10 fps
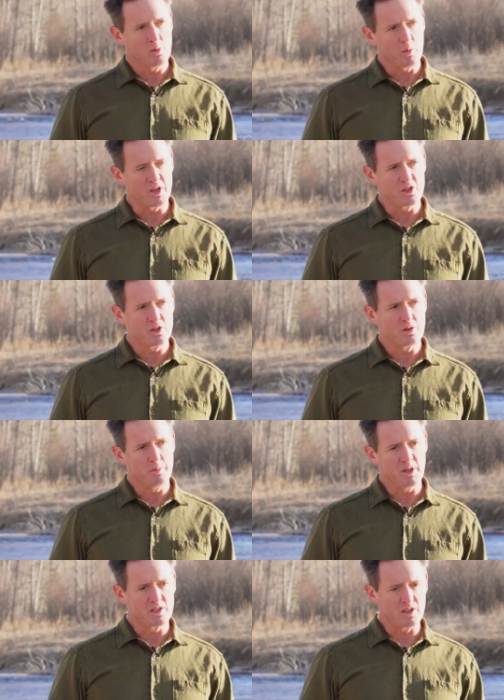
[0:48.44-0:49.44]
which
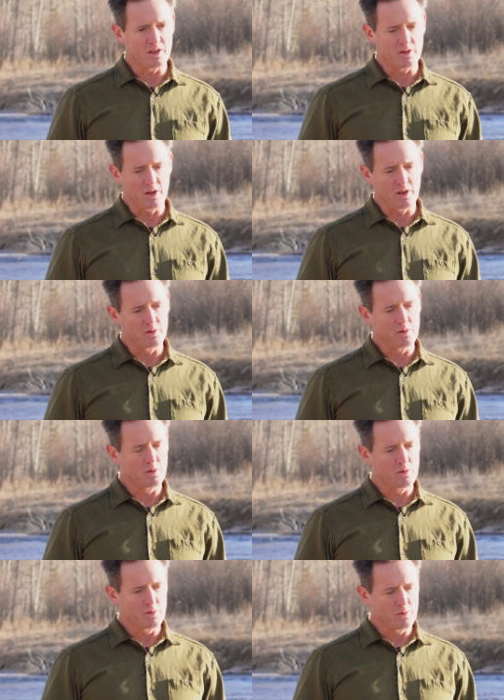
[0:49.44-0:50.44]
means that the
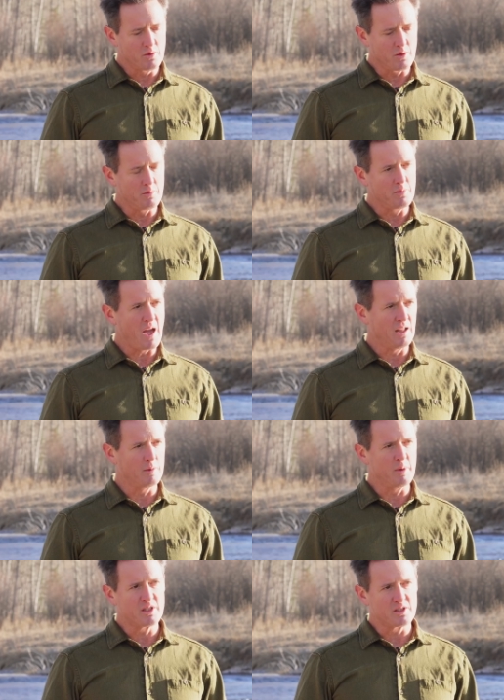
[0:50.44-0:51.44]

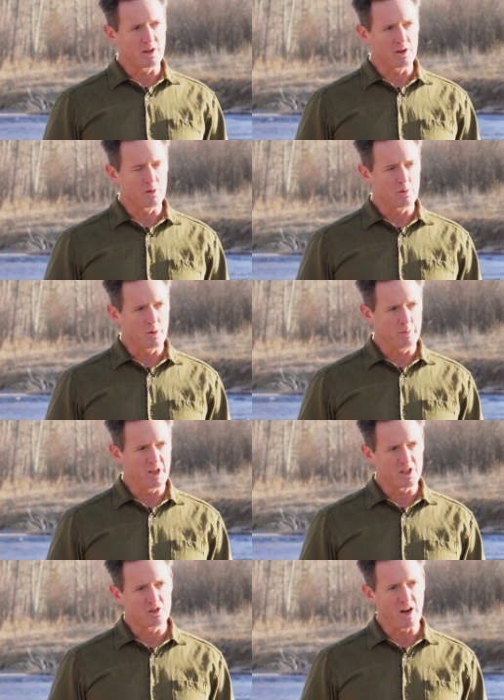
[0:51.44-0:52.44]
elements that would be
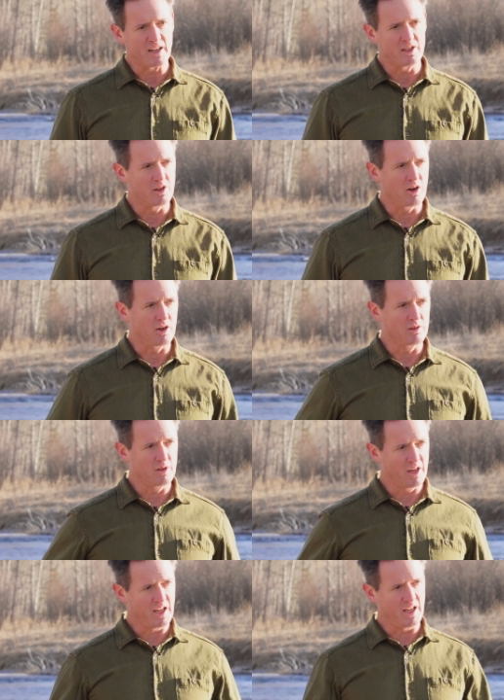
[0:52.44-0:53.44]
extracted are
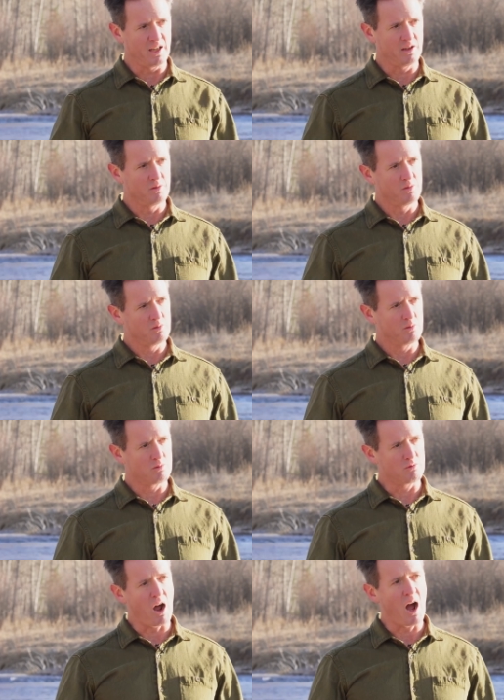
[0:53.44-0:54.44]
in
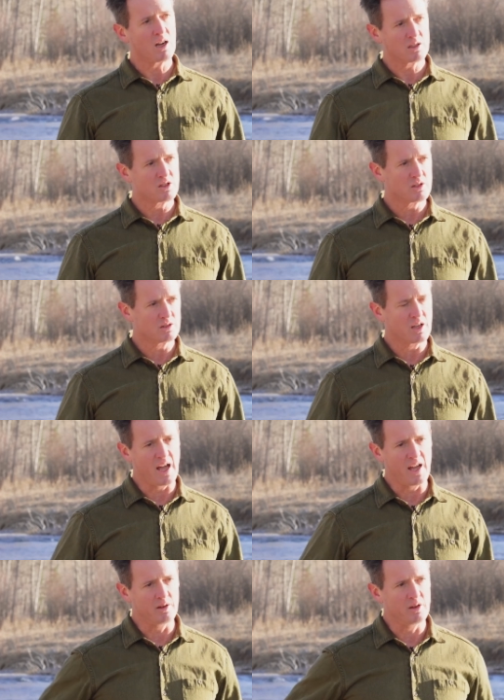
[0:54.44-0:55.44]
rocks
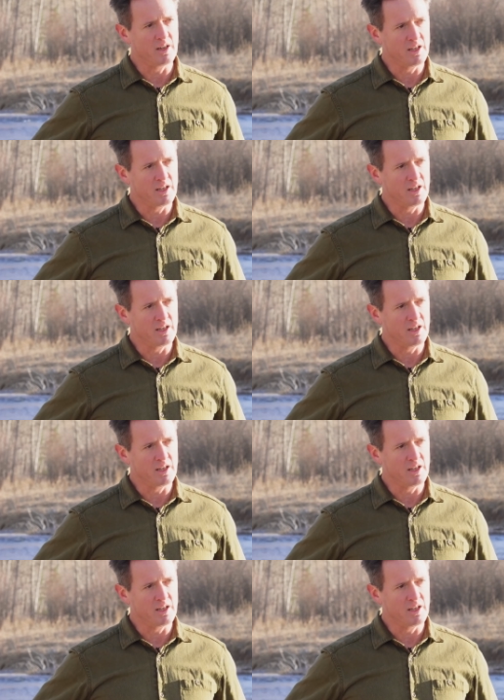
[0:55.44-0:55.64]
and